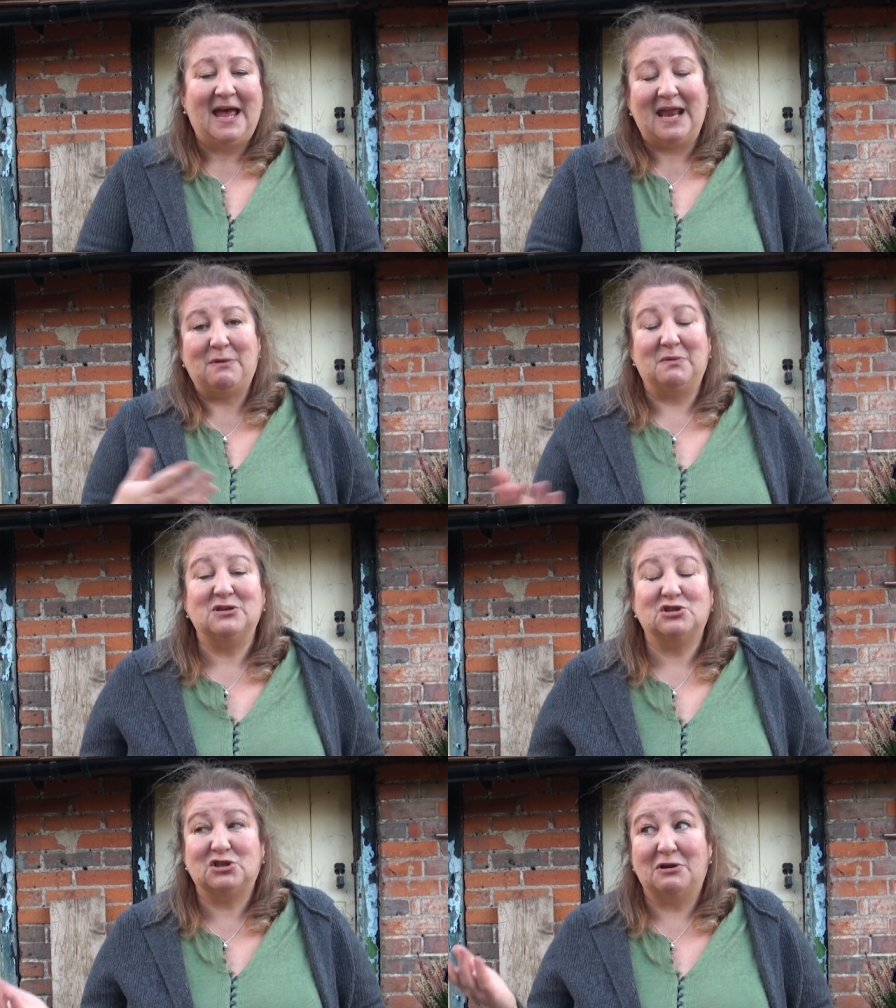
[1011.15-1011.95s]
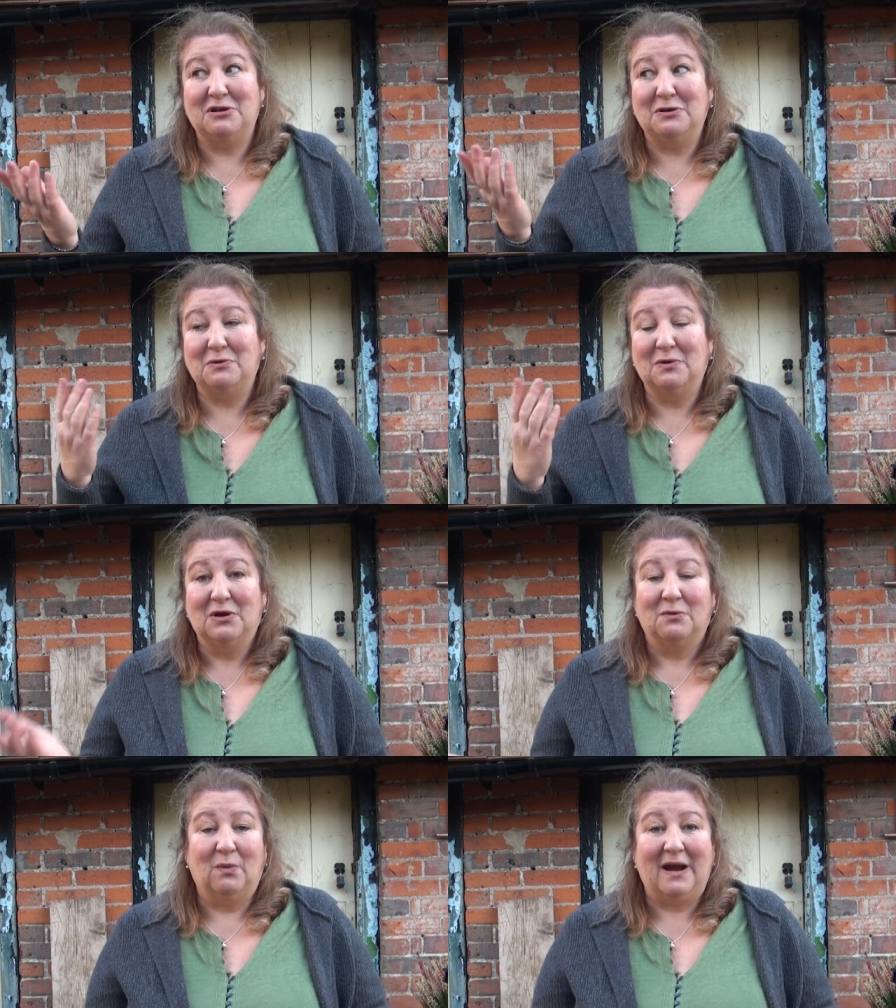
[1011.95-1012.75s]
anyway I'm going to show you
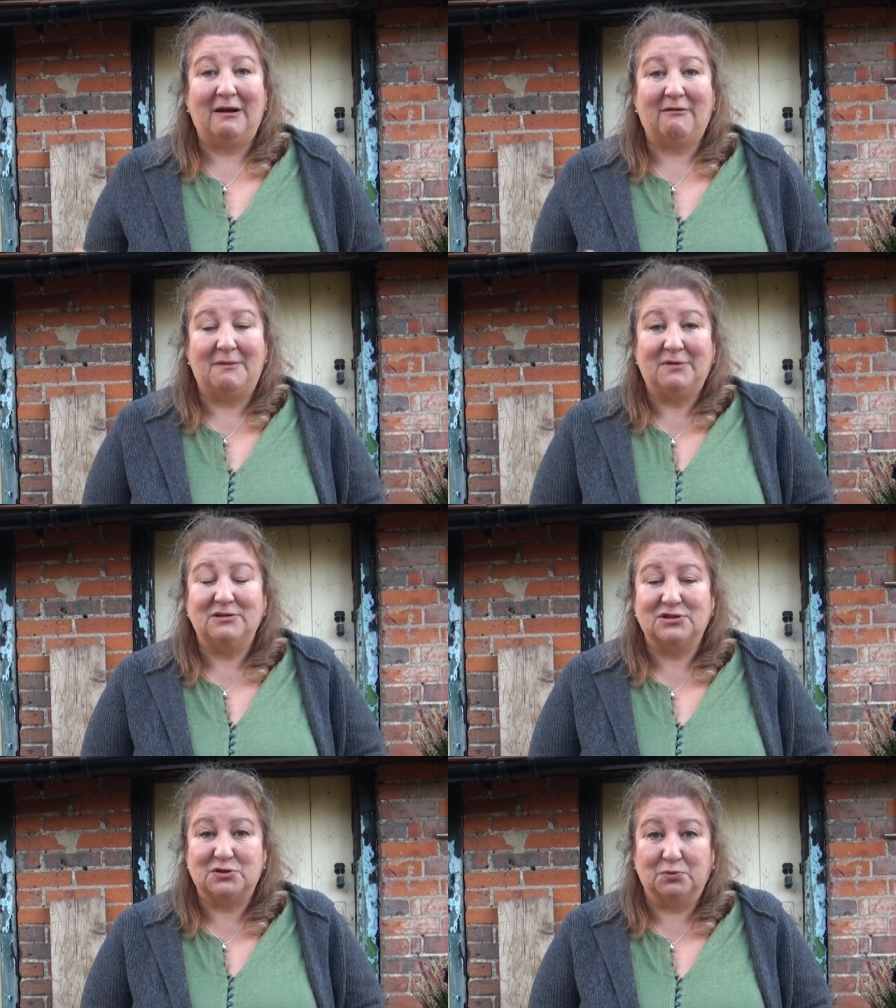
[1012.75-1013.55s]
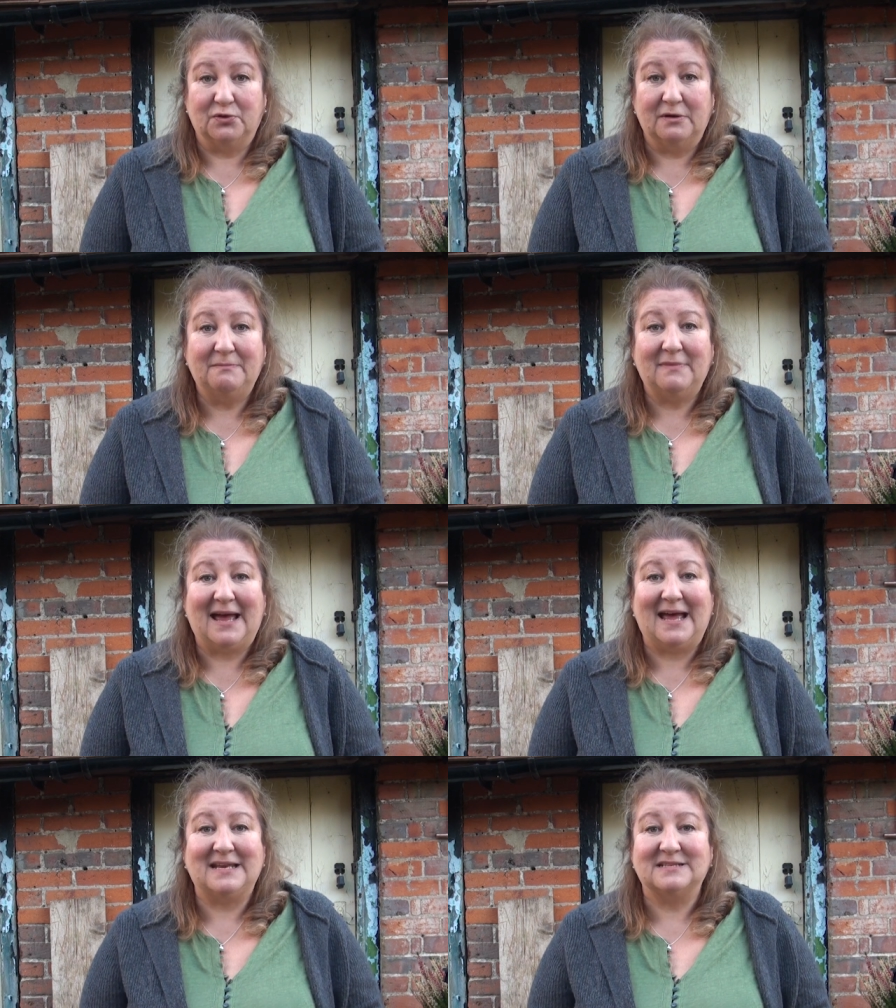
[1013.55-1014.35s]
where I'm going to store them
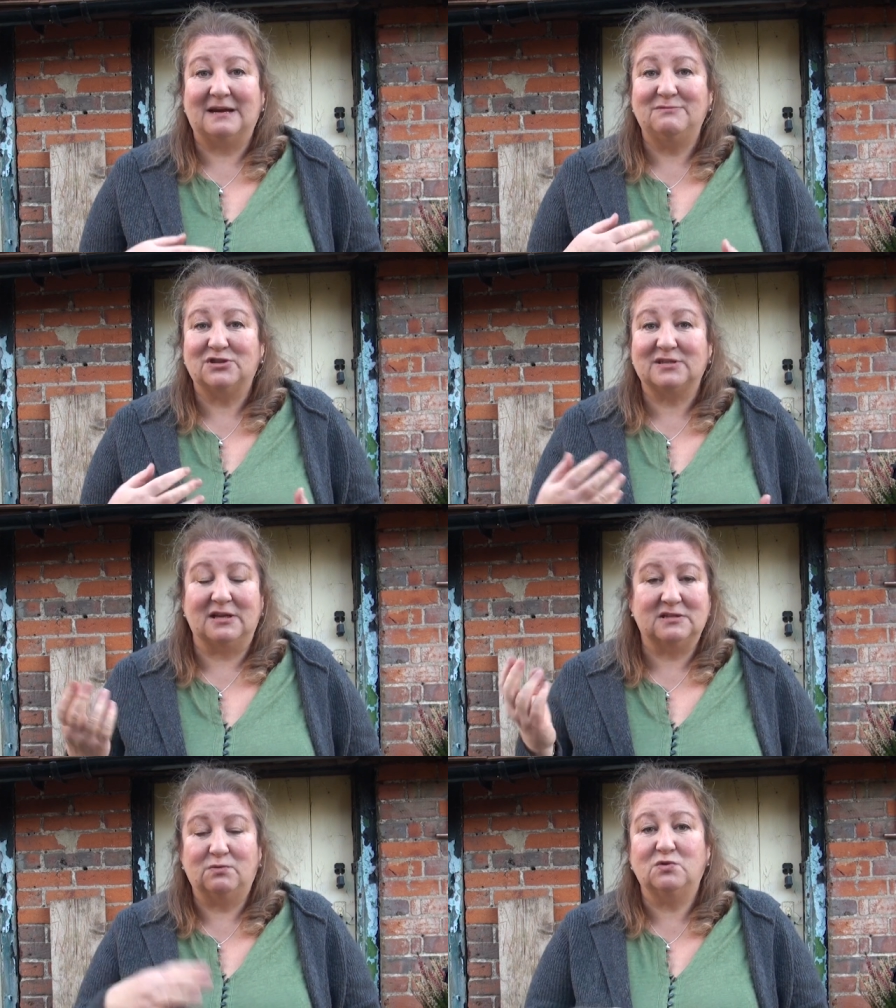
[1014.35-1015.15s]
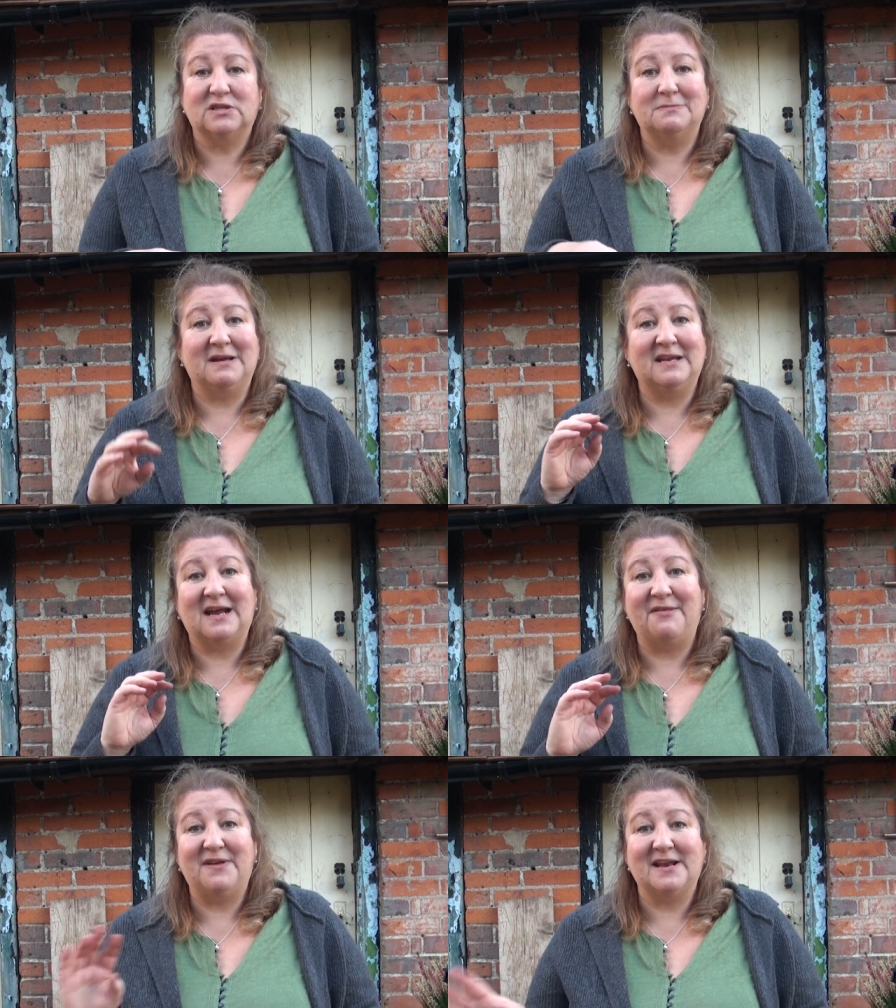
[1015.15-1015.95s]
and I'm just going to water them in
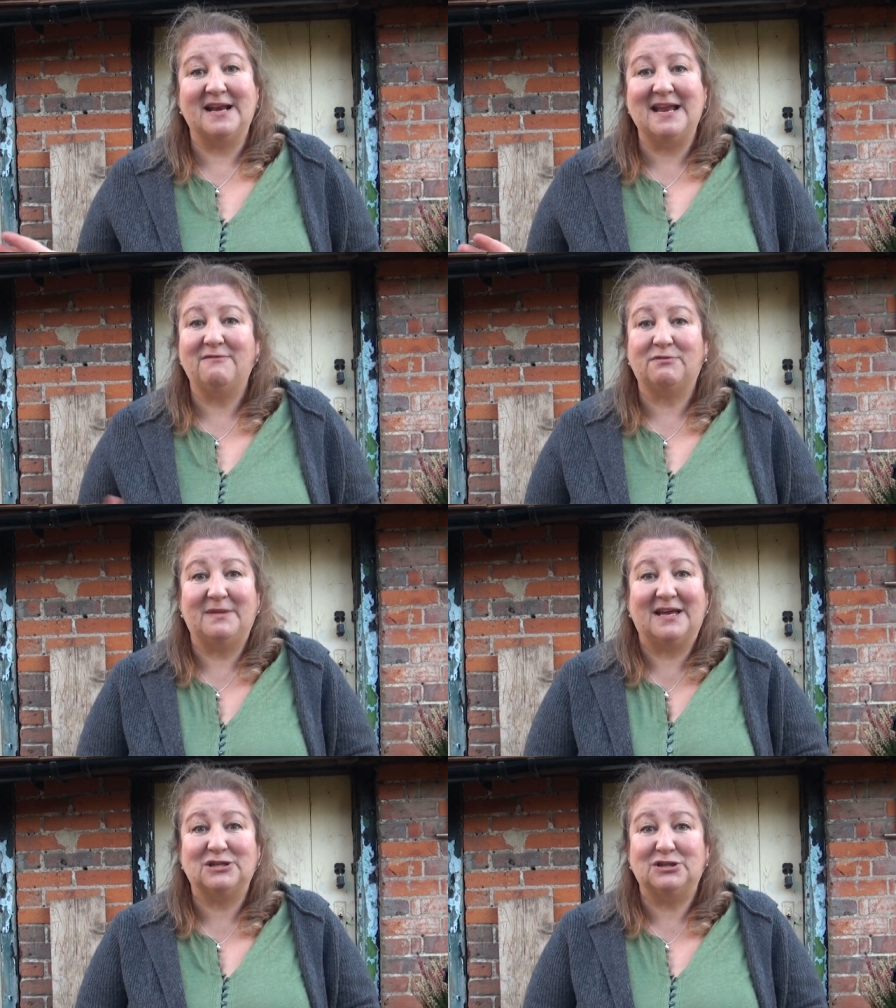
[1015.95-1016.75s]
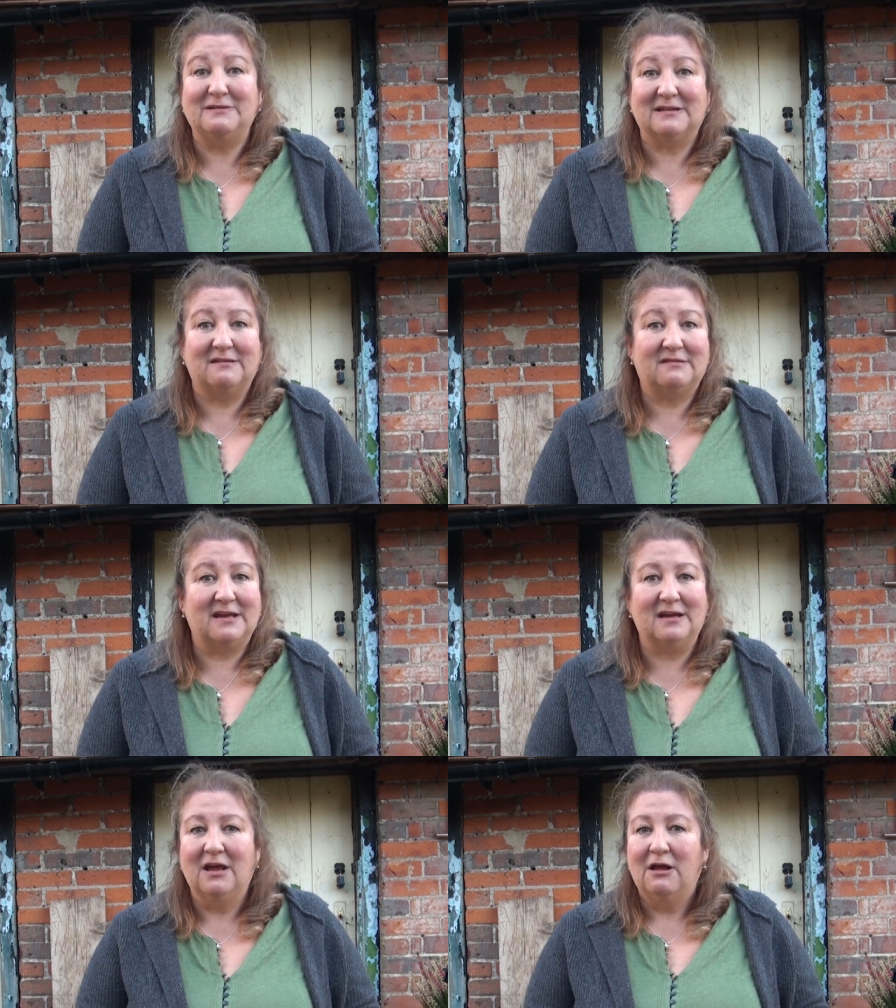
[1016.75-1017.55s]
and then leave them there to do their
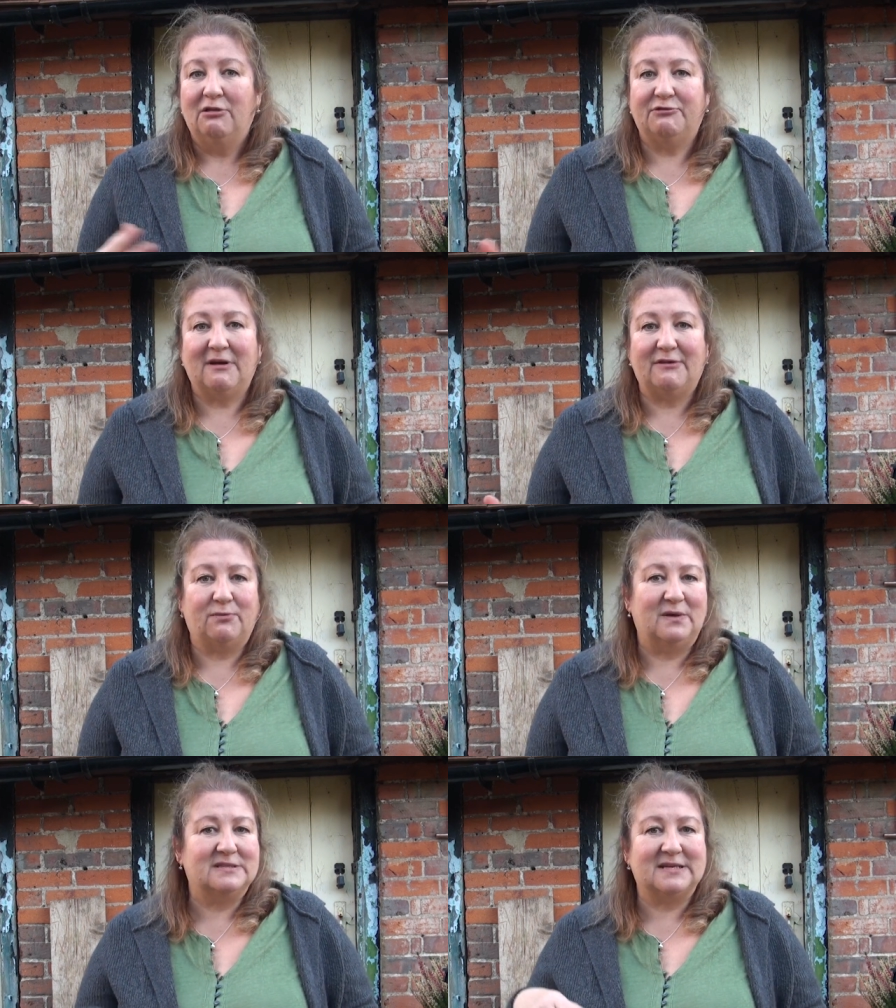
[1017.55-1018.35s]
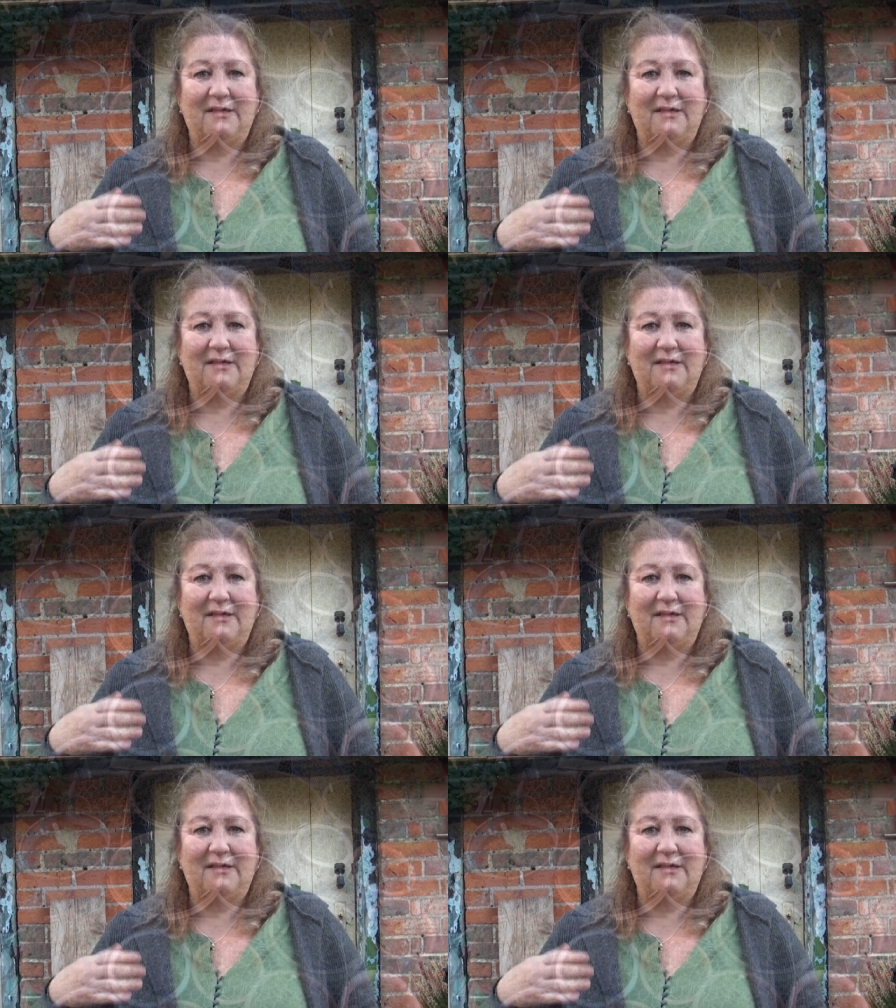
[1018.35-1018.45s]
thing throughout the winter